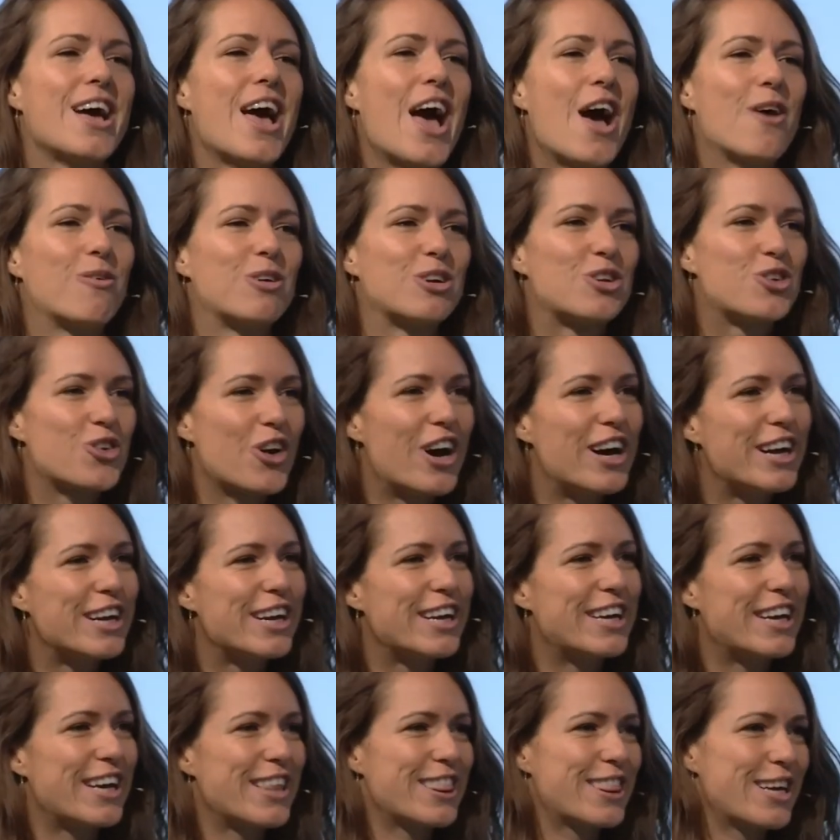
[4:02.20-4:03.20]
And we're trying to
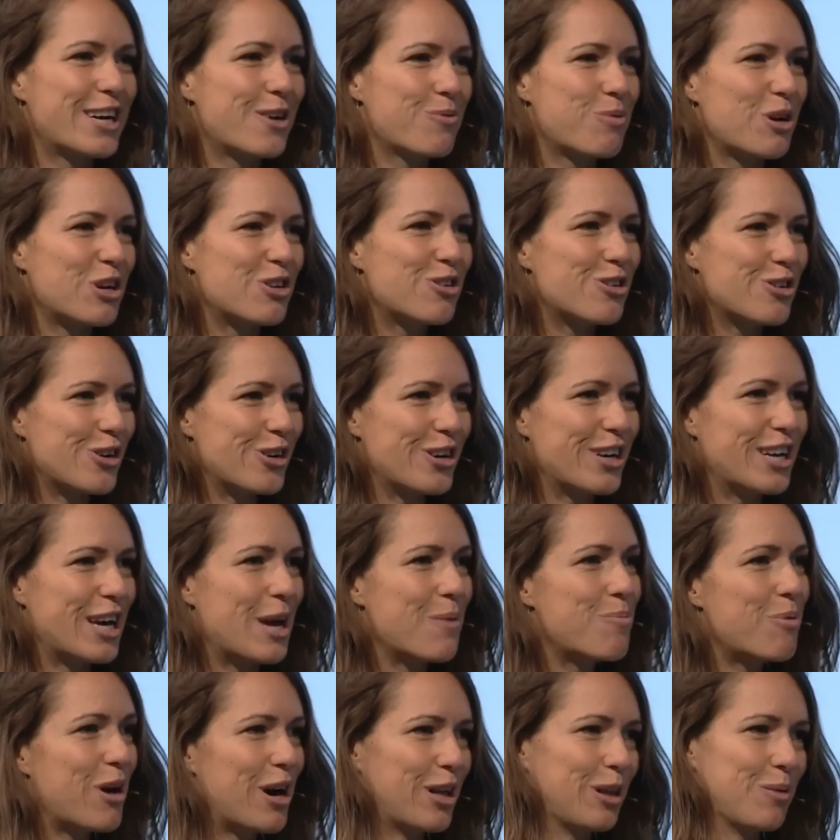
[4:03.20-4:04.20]
get there by starting a
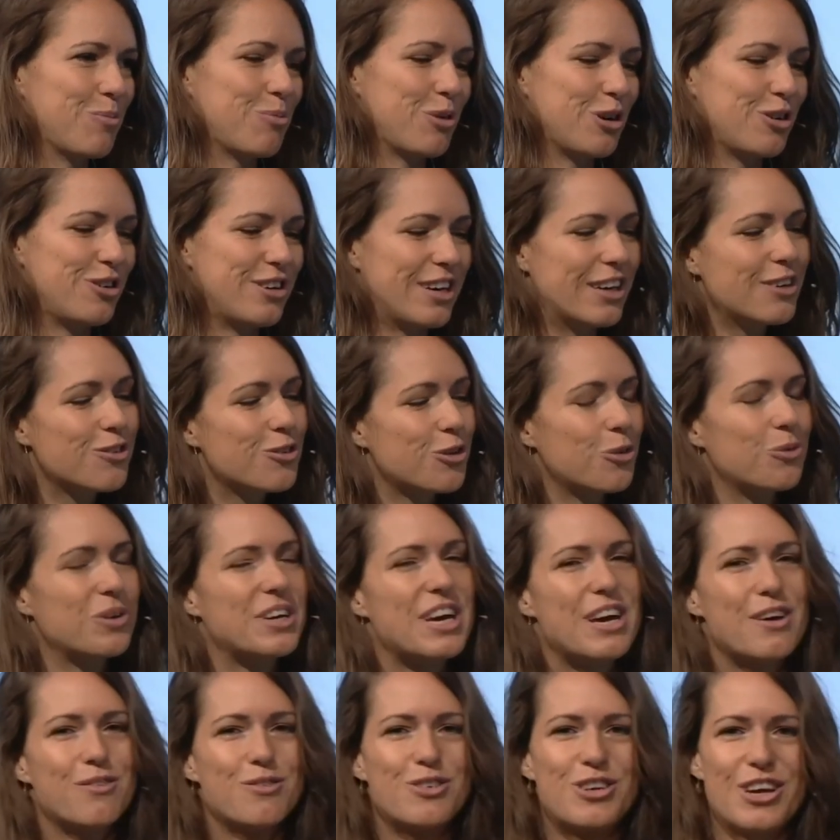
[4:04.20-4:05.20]
pilot project. So we
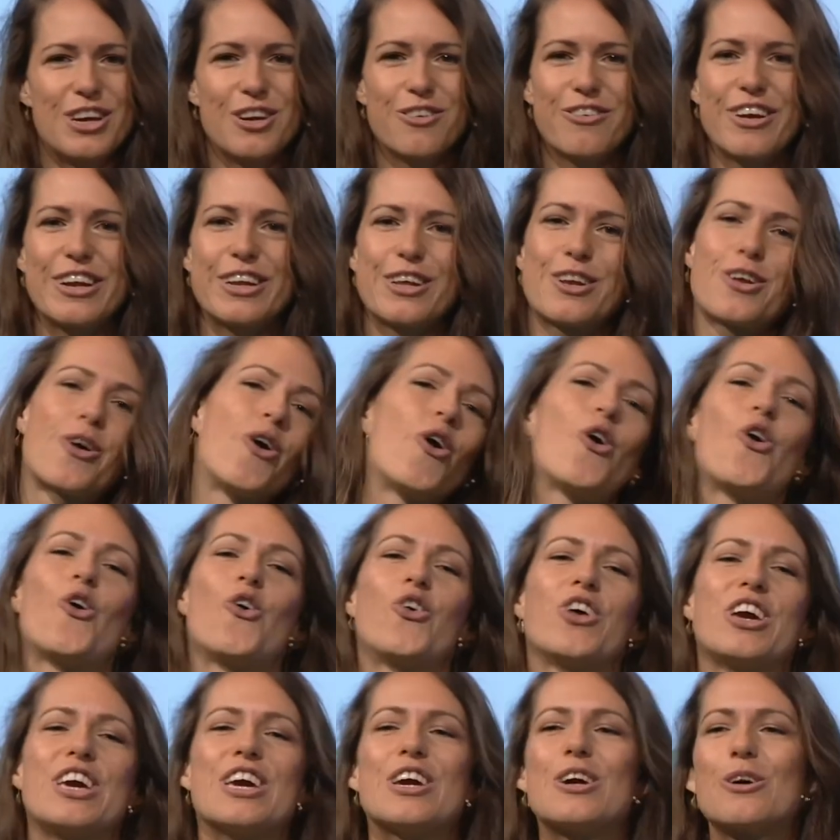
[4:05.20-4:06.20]
have generated a
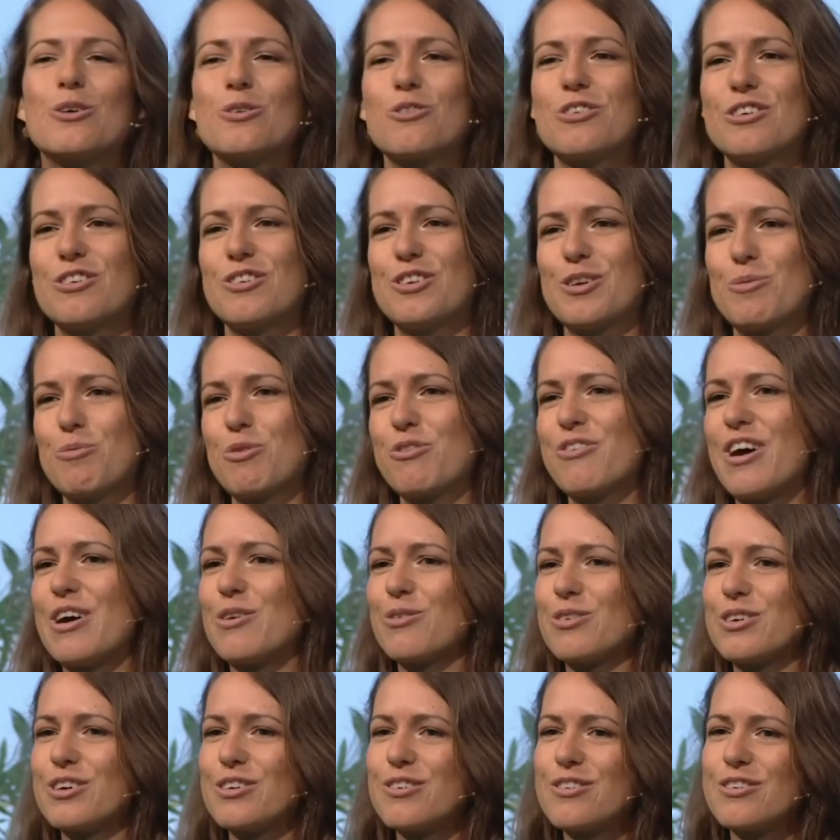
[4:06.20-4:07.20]
whole ecosystem
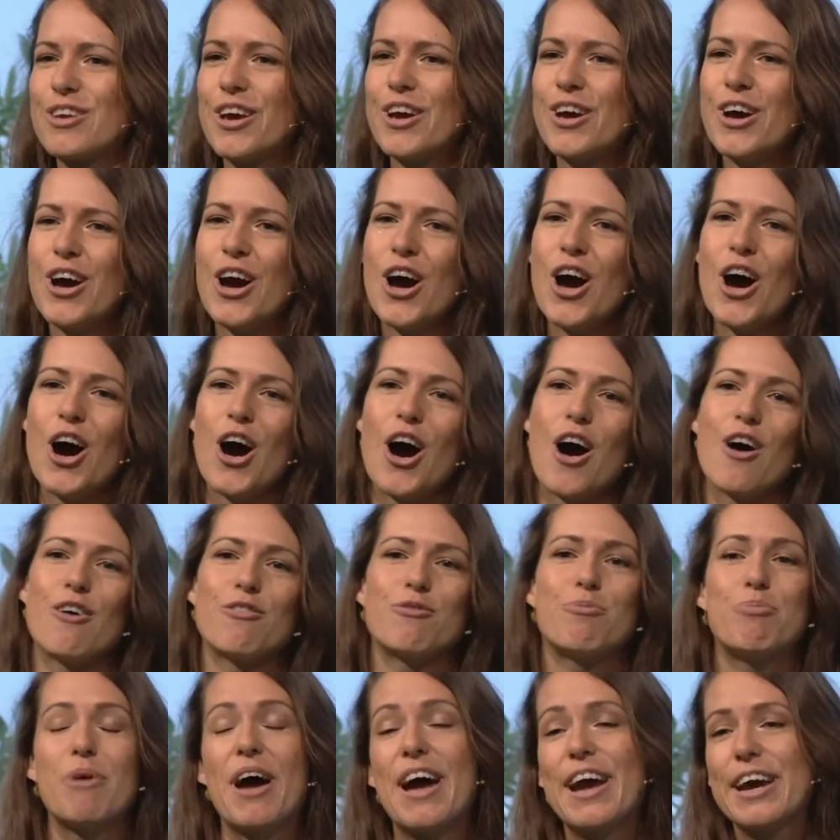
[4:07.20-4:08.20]
around us
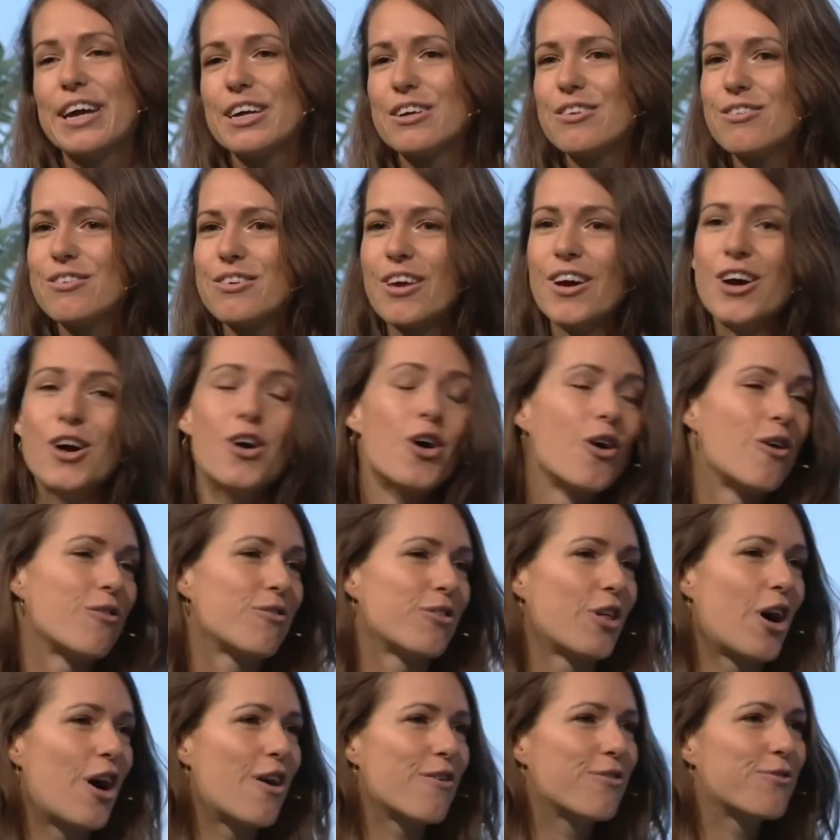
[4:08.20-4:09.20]
of banks, of
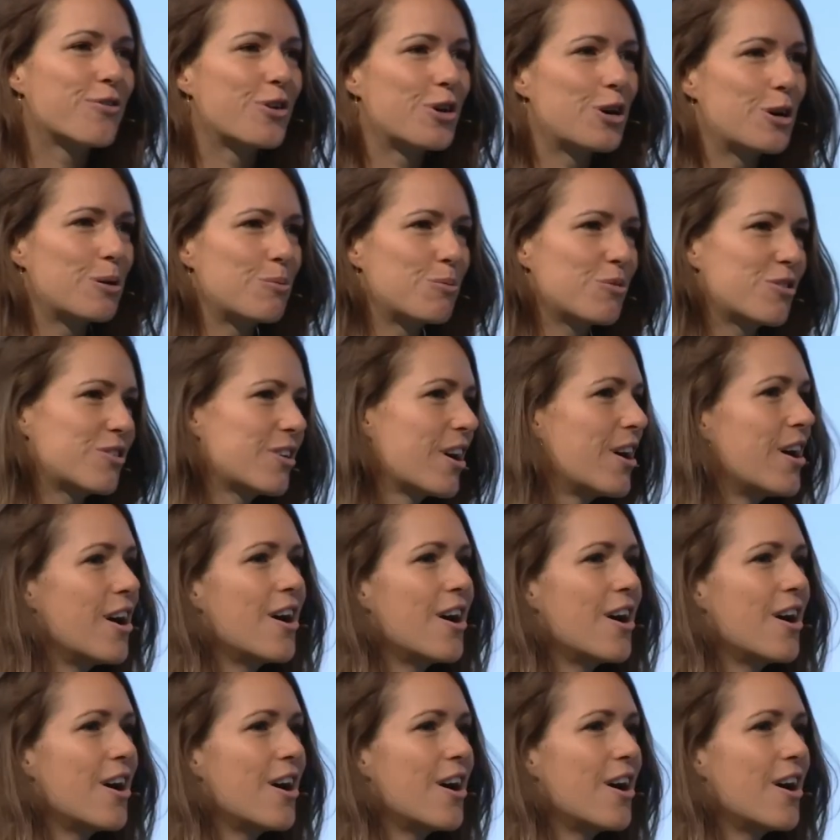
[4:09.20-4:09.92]
law firms,